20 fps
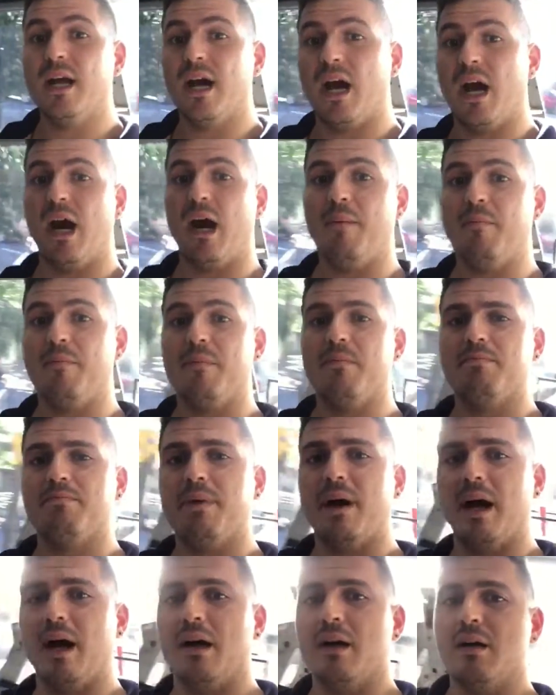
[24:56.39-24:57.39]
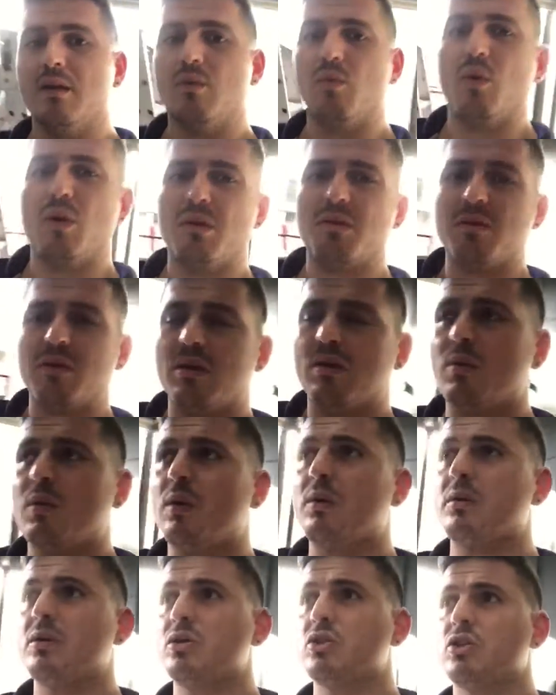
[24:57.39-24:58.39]
But what
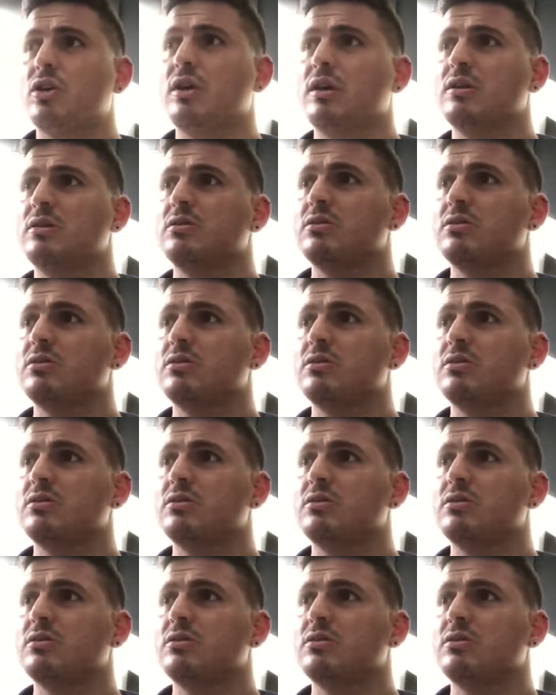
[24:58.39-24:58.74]
I'm trying